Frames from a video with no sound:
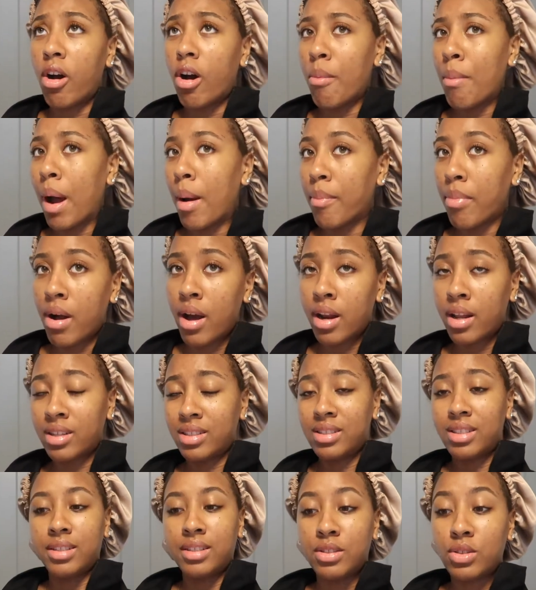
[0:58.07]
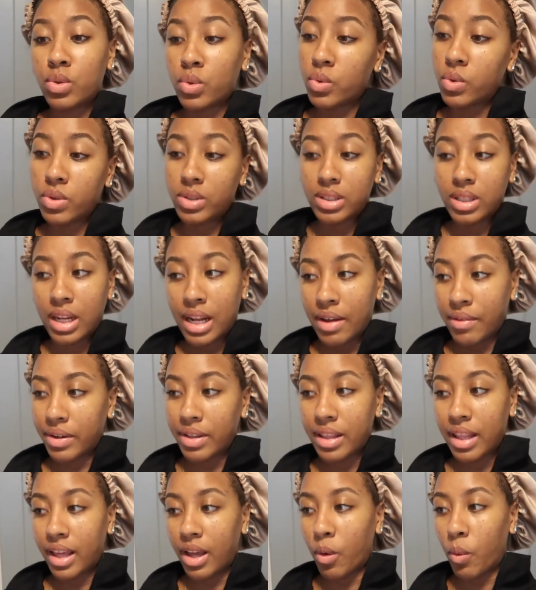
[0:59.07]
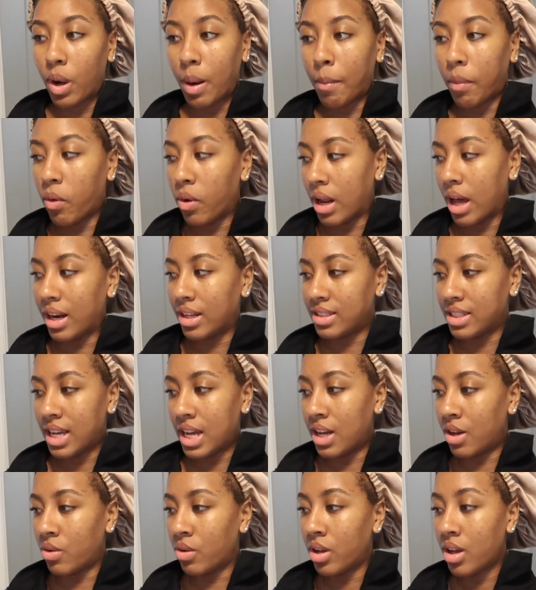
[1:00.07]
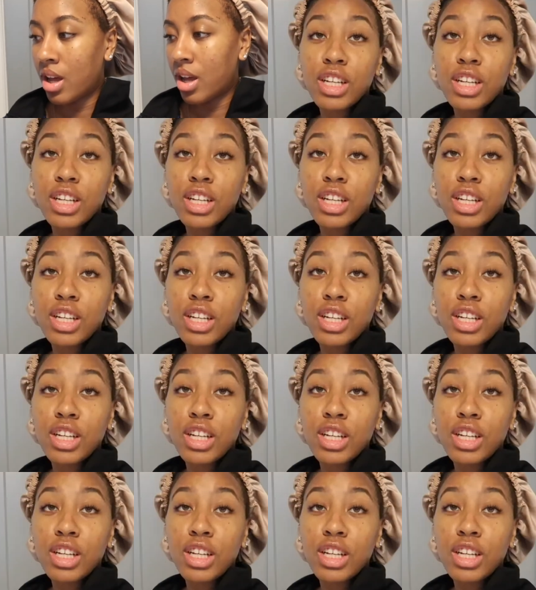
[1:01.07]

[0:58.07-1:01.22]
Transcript: all my products and tools and everything when I'm going out of town.